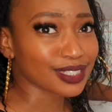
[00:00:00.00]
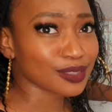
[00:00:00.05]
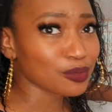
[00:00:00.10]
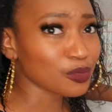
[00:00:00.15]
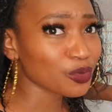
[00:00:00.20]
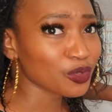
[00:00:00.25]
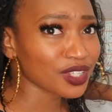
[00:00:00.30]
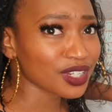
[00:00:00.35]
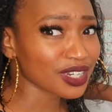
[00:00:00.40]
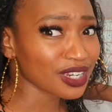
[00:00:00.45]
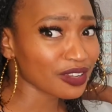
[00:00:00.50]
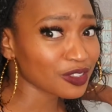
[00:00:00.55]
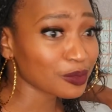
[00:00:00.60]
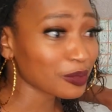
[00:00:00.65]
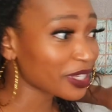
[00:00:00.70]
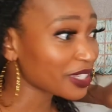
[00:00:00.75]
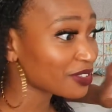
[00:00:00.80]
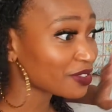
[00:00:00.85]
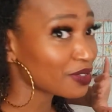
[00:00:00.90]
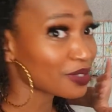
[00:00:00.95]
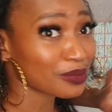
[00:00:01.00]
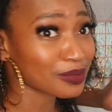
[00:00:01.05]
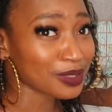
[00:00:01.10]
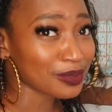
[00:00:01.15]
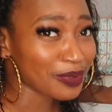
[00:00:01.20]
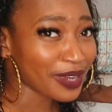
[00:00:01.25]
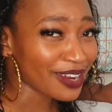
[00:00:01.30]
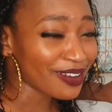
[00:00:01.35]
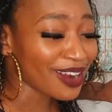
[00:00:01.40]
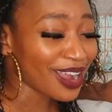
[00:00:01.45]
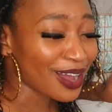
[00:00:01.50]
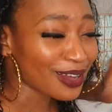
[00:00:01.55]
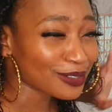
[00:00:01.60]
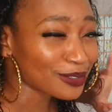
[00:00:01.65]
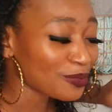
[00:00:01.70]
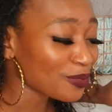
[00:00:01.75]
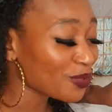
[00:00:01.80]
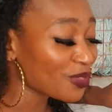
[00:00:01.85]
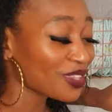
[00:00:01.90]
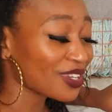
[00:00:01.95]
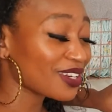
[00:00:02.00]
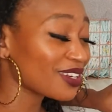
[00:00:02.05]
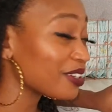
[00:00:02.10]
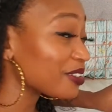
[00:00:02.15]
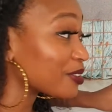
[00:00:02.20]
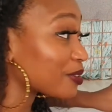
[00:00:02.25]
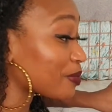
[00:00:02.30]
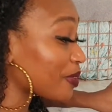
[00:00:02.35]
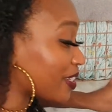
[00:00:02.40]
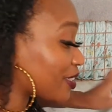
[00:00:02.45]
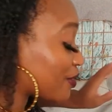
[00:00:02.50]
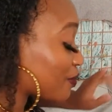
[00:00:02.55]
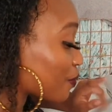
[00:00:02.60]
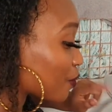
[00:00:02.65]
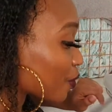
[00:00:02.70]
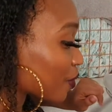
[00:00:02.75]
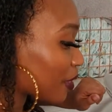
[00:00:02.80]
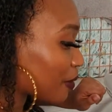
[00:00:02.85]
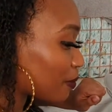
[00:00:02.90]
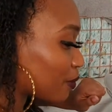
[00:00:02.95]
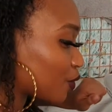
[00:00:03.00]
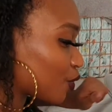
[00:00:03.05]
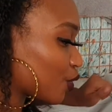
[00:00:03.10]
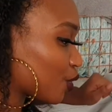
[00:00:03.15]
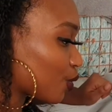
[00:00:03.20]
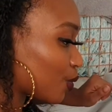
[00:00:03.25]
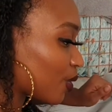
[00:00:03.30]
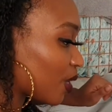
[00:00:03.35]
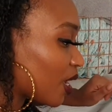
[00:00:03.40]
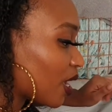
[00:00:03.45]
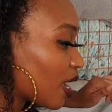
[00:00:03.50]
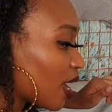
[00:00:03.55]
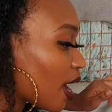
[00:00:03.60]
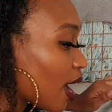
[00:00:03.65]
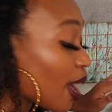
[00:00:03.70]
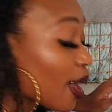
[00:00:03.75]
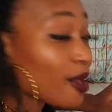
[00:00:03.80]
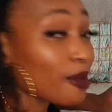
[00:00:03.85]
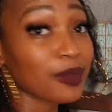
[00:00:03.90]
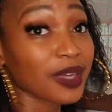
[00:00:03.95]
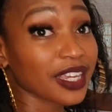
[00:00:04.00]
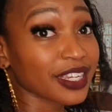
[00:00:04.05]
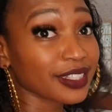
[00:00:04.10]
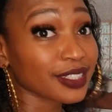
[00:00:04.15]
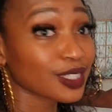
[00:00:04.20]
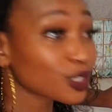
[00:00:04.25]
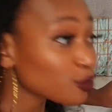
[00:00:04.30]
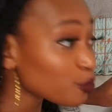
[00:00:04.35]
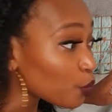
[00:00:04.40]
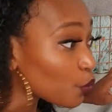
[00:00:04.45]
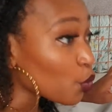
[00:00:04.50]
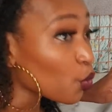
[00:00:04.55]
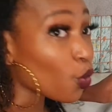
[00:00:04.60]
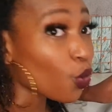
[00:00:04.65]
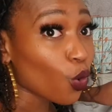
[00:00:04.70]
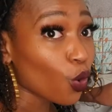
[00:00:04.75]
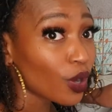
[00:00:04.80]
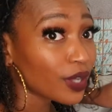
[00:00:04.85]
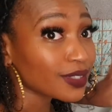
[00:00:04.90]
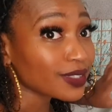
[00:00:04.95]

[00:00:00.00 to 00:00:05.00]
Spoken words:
more than enough space for them to play around, more than enough space for them to explore and